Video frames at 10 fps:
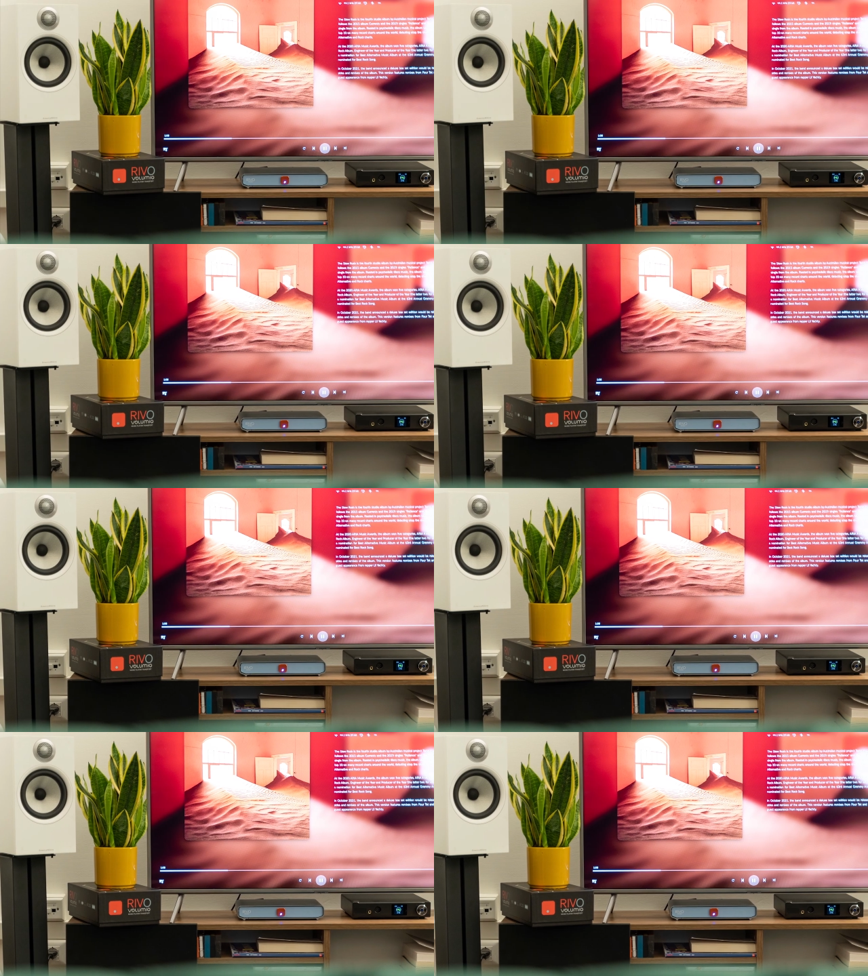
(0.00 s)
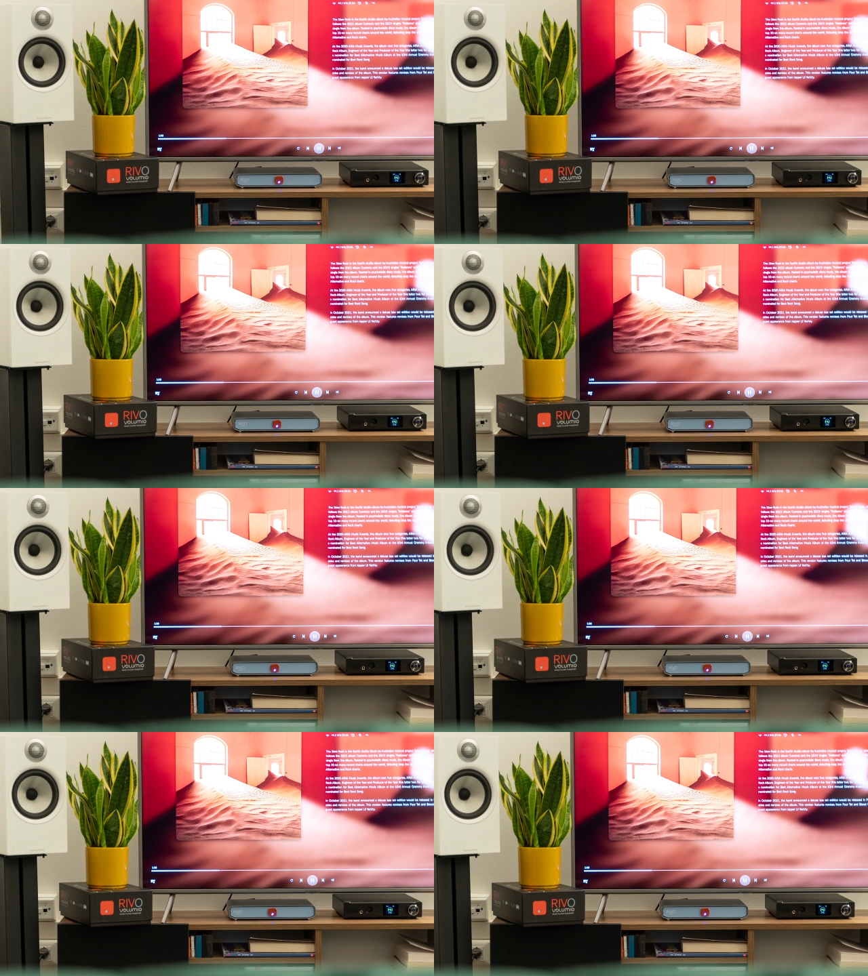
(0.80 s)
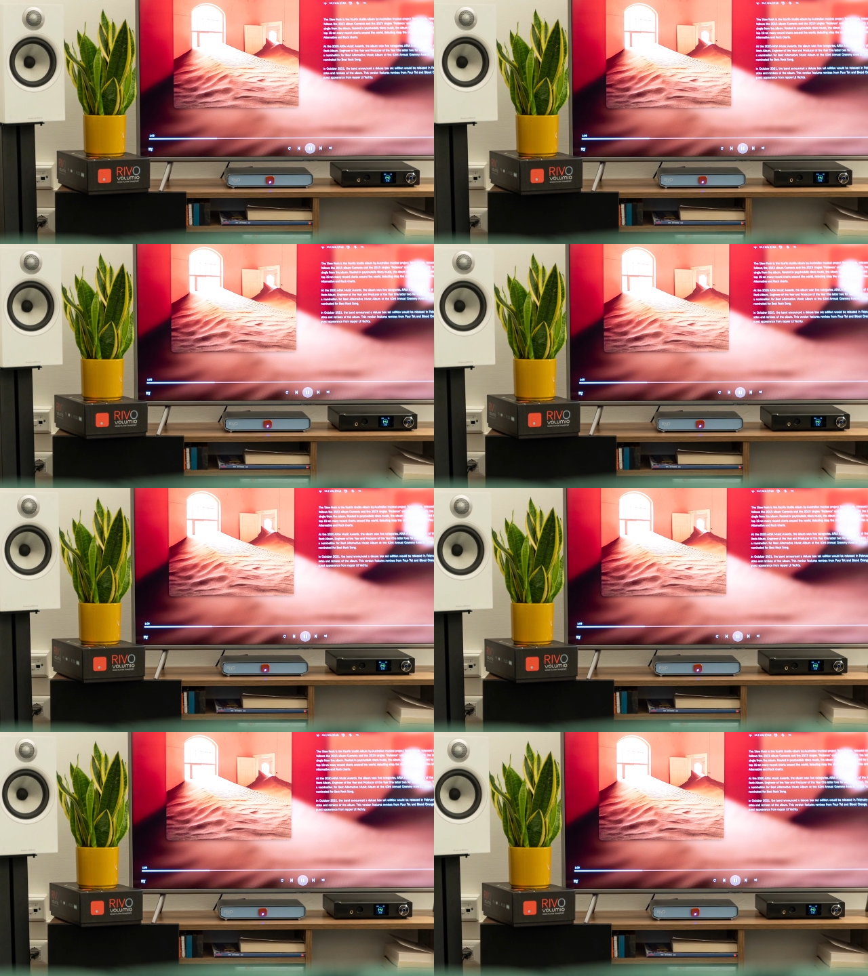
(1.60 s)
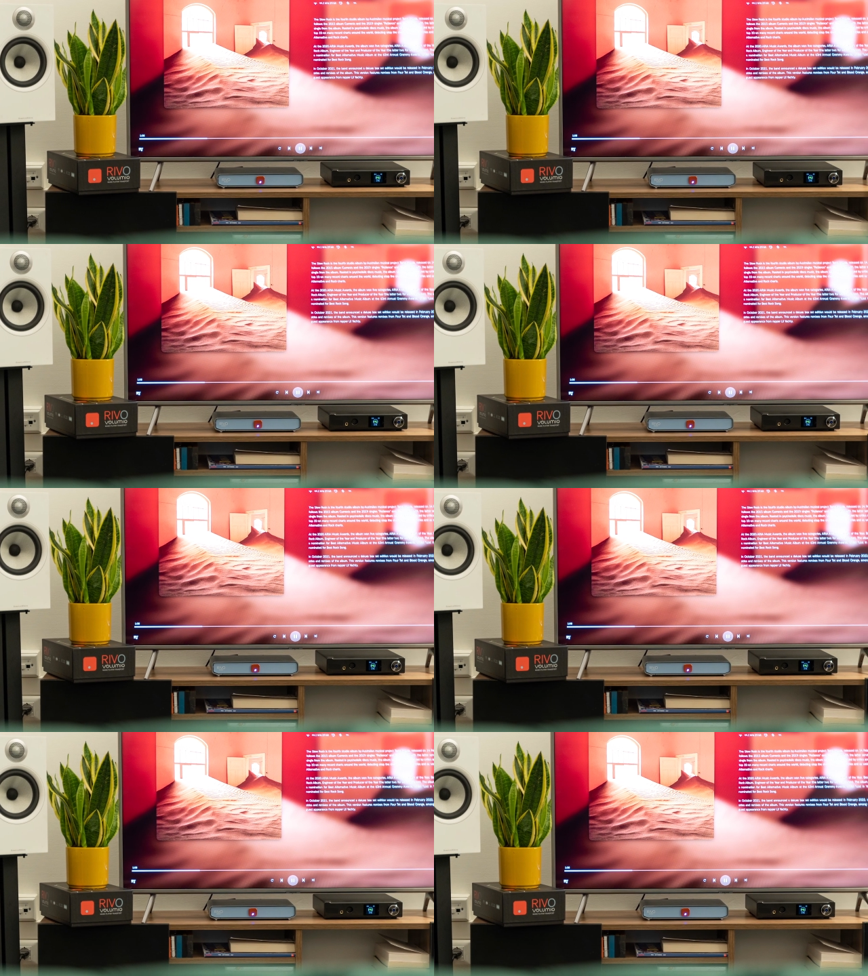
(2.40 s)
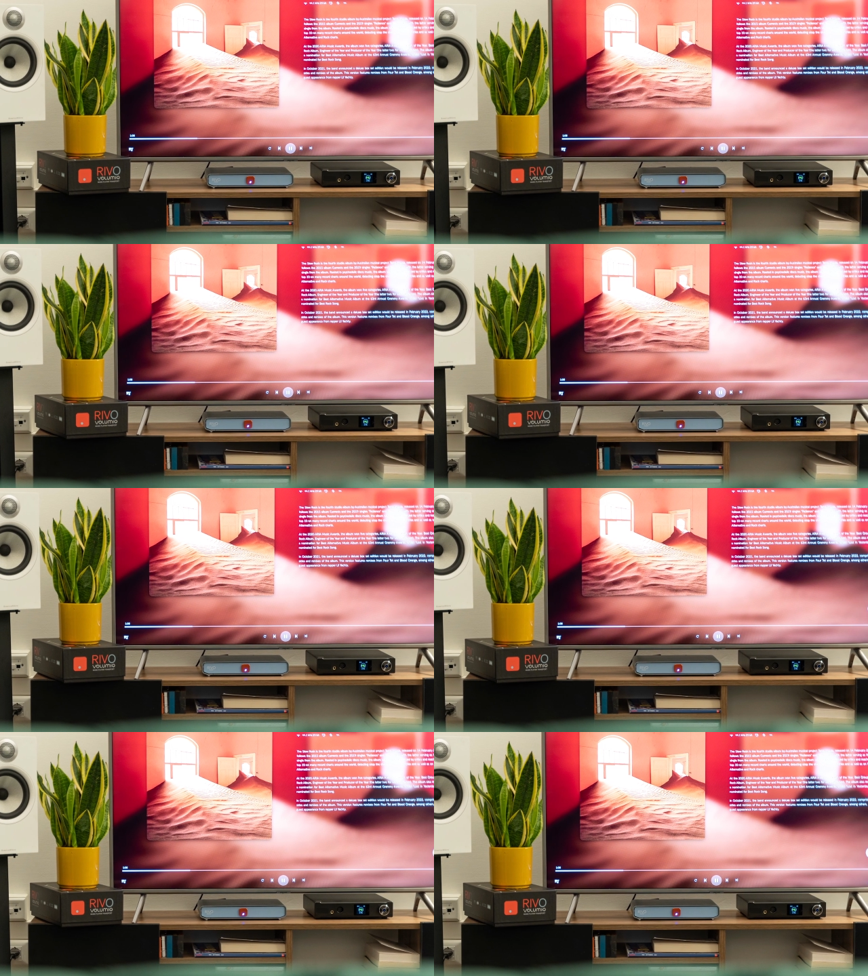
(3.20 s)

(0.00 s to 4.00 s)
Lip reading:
(no speaker visible)